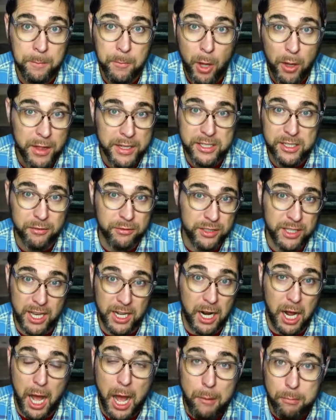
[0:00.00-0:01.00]
all that stuff's
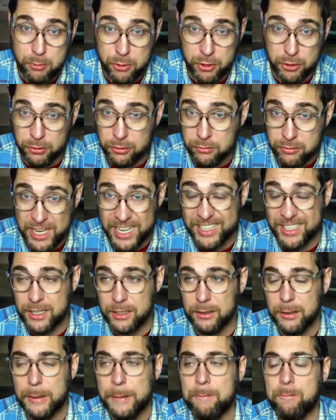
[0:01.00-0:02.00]
kind of optional,
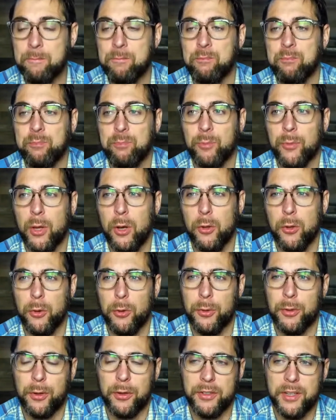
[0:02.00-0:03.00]
technically,
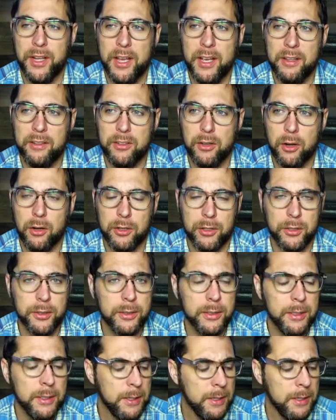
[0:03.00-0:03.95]
although in our day it's harder.